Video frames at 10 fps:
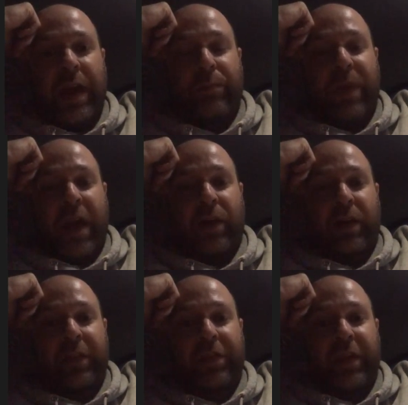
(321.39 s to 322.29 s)
get
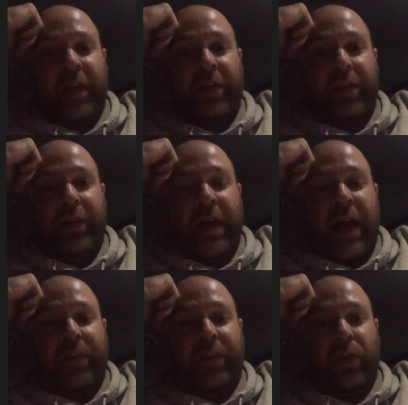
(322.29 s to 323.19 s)
better at the things that
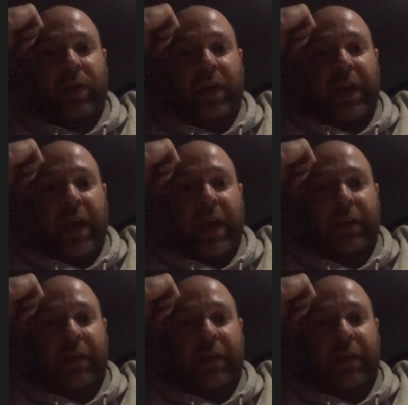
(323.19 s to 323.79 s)
you're not so good